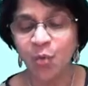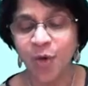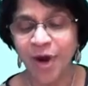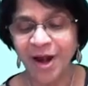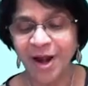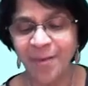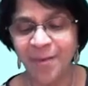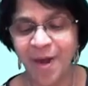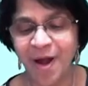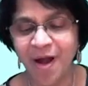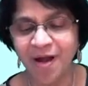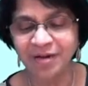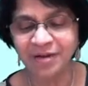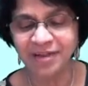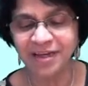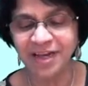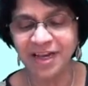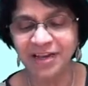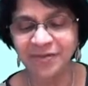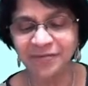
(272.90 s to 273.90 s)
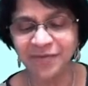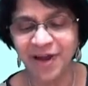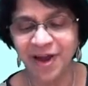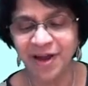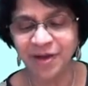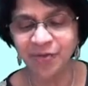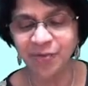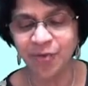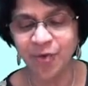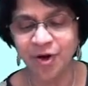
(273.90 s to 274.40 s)
What about if
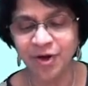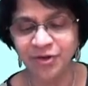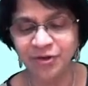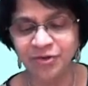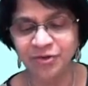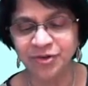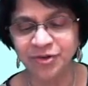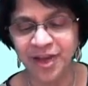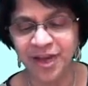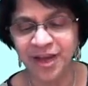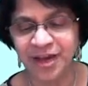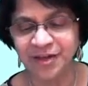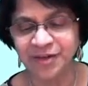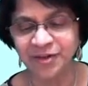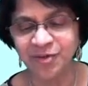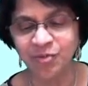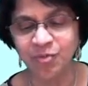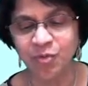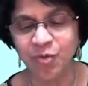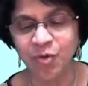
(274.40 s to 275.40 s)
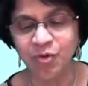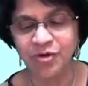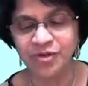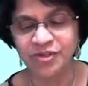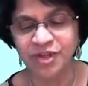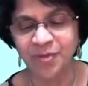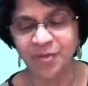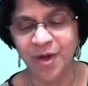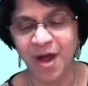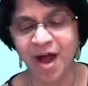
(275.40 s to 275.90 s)
I want to get
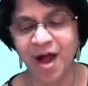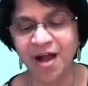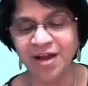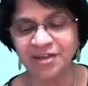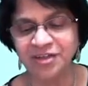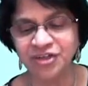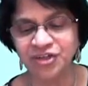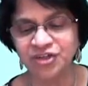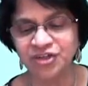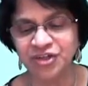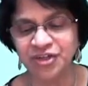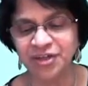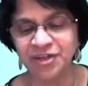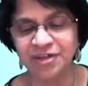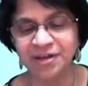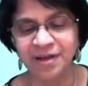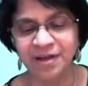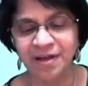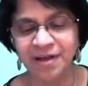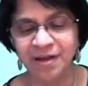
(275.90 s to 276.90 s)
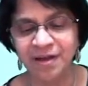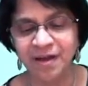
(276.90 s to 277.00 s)
moles of oxygen